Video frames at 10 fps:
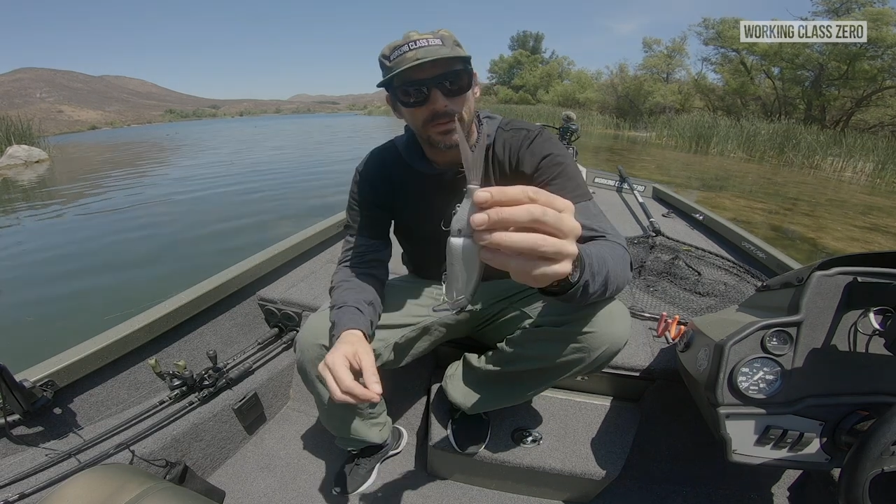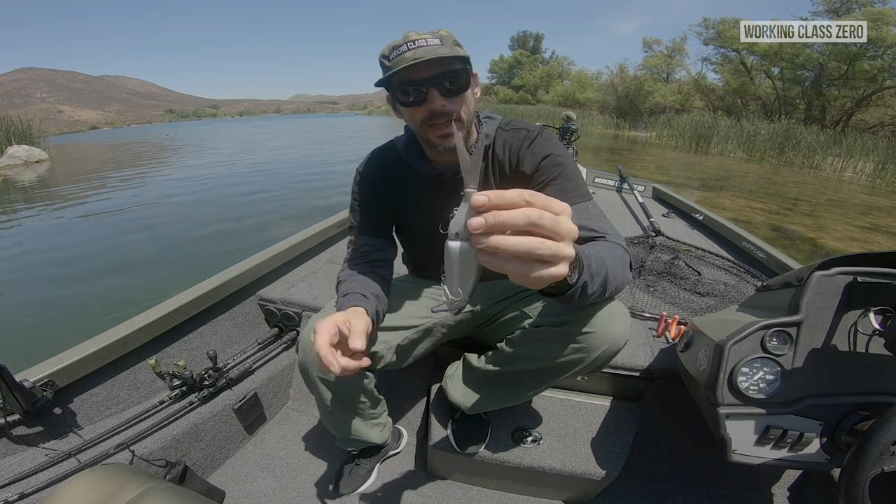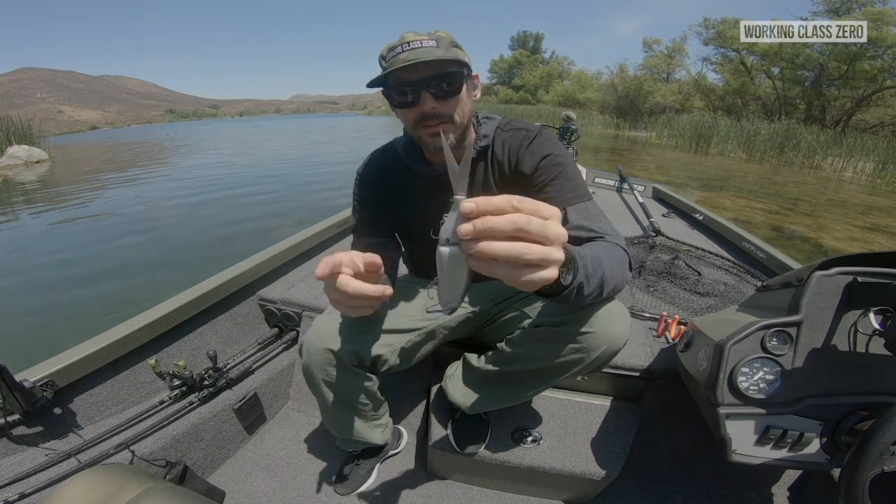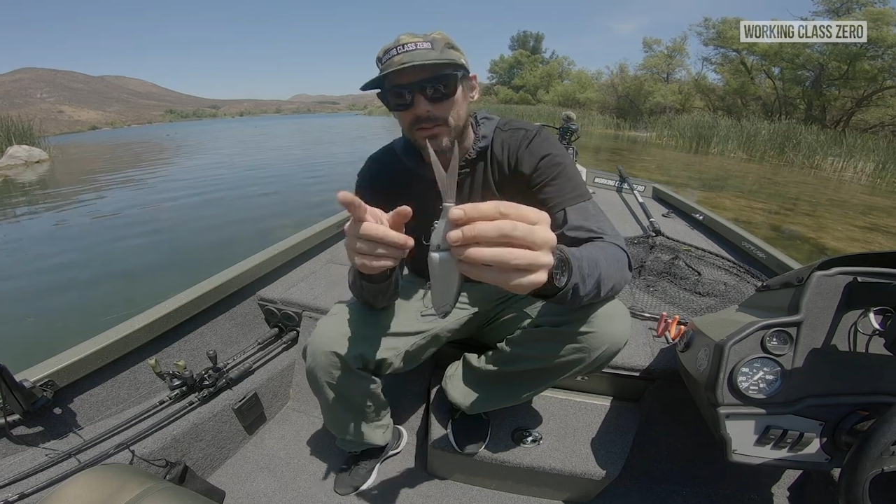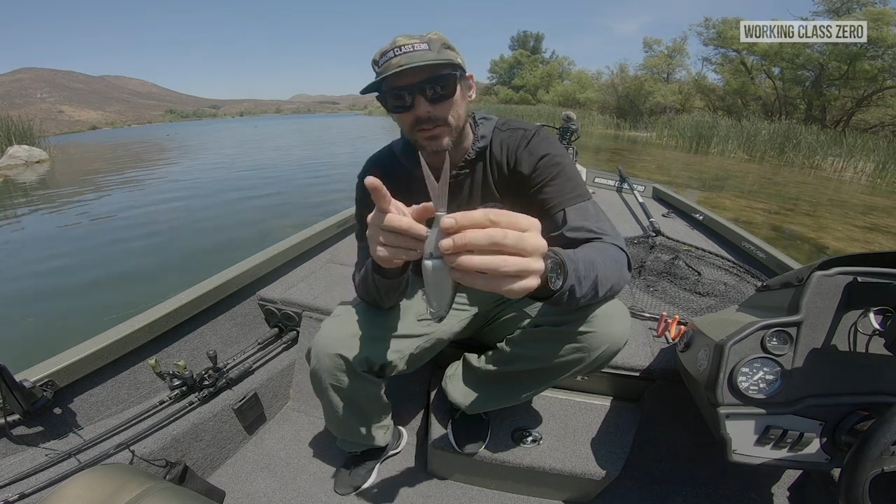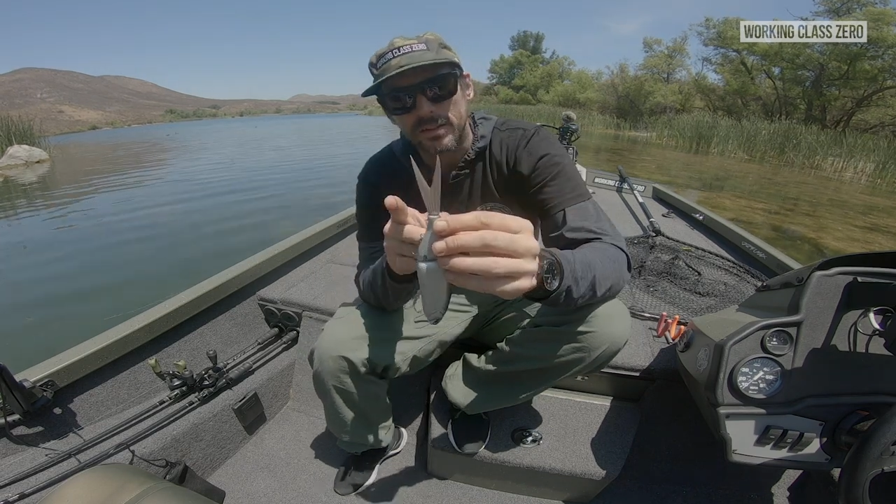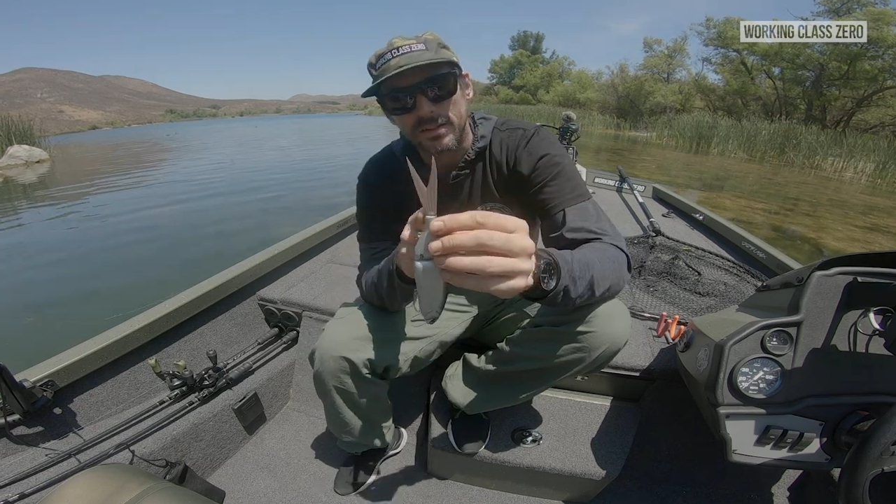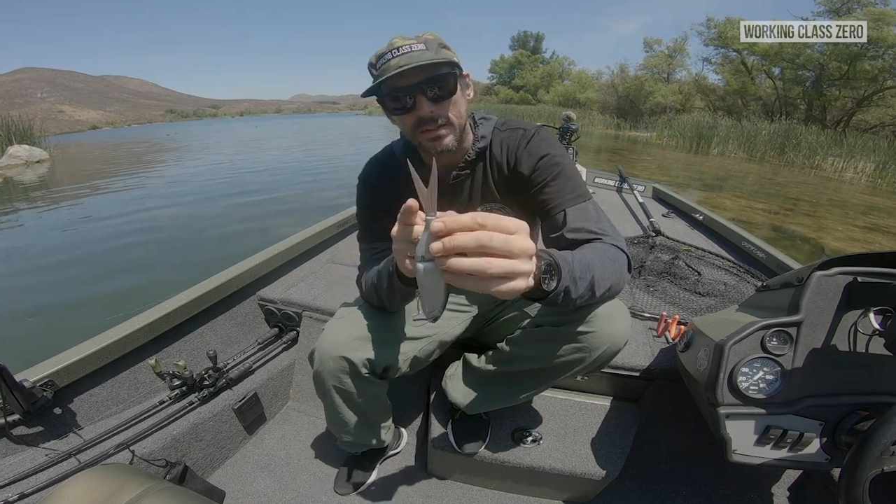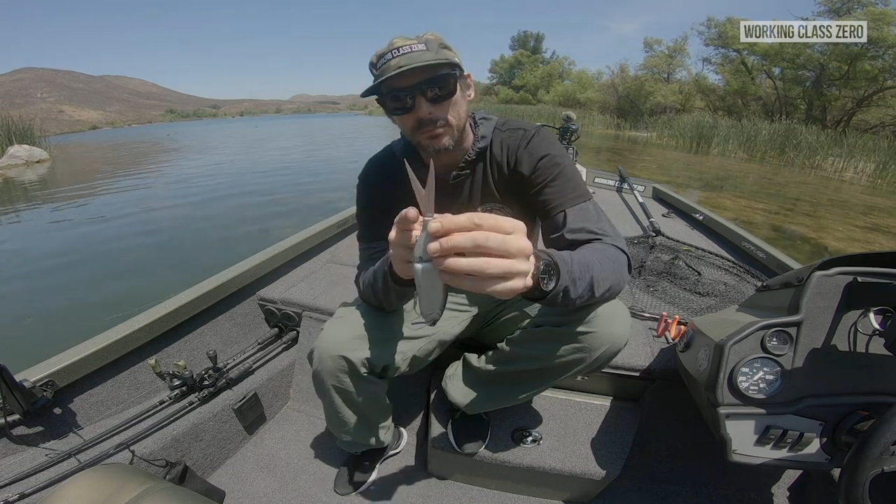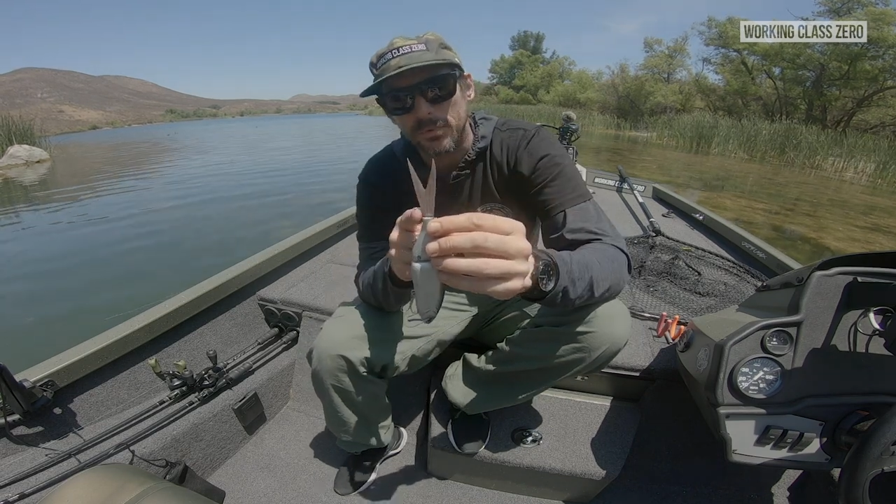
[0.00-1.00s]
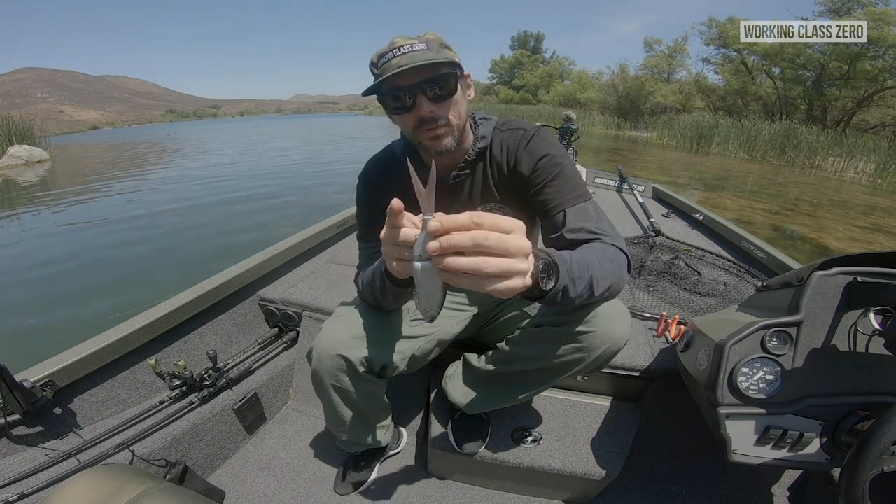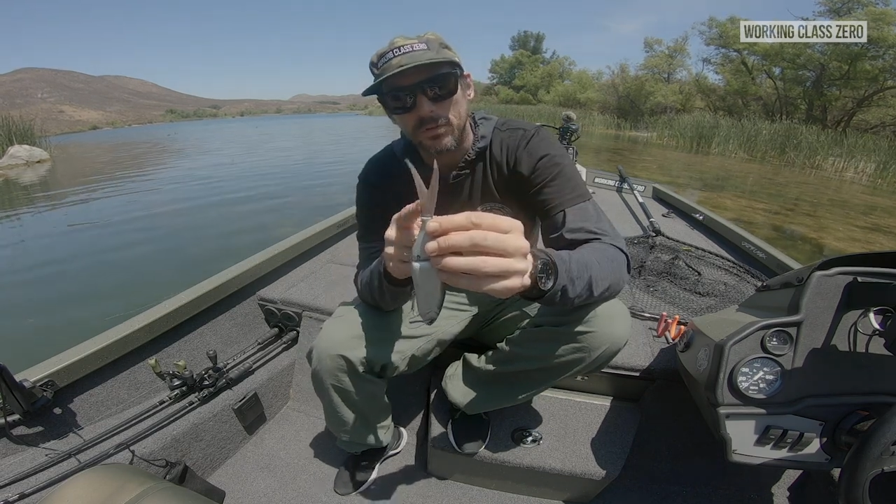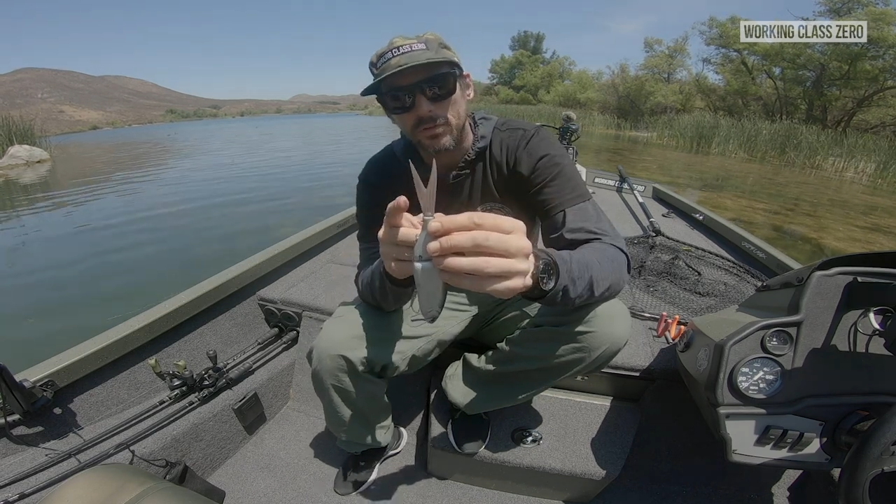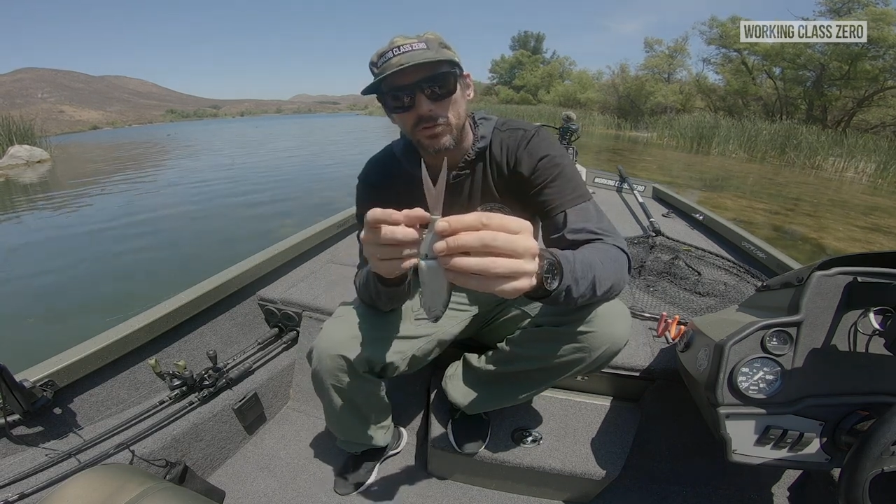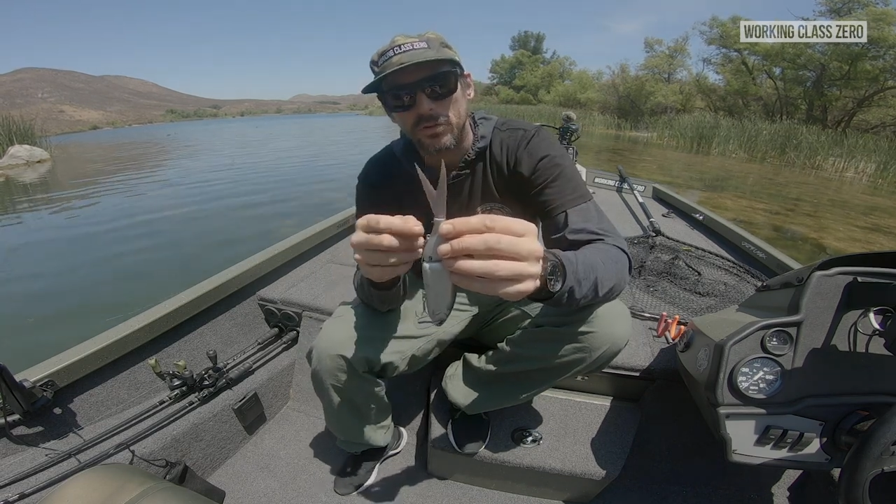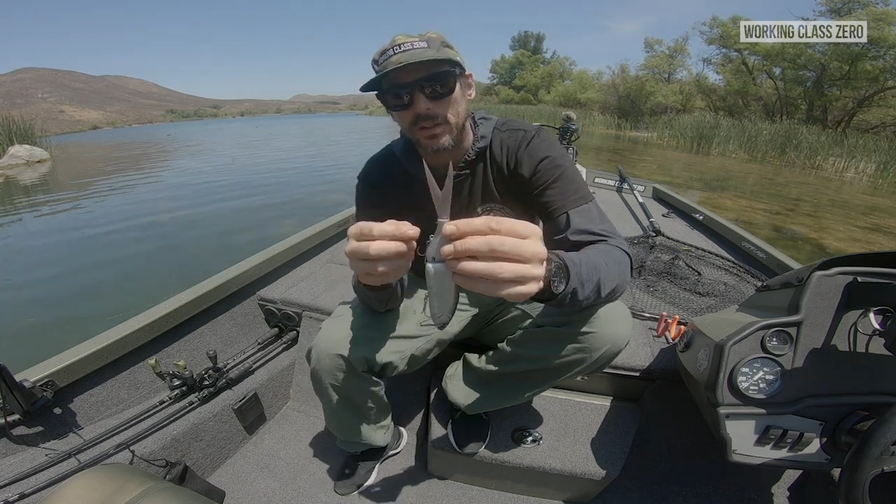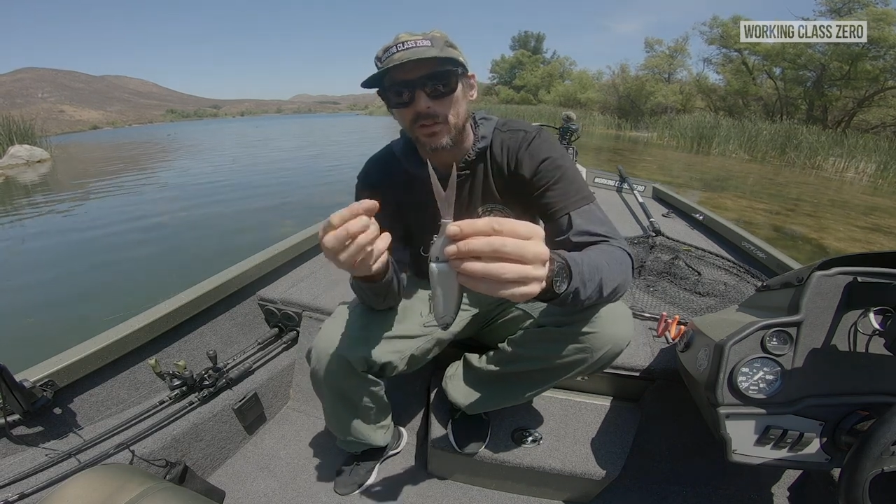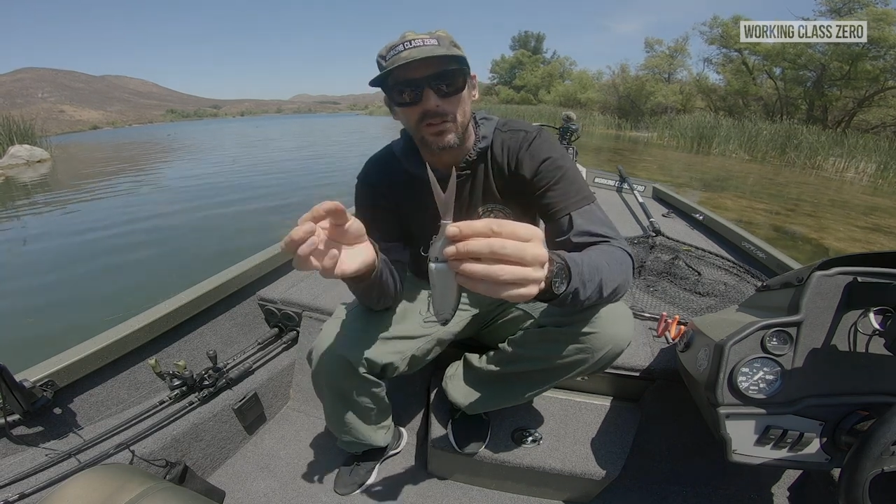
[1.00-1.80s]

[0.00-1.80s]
That's just the simple trick.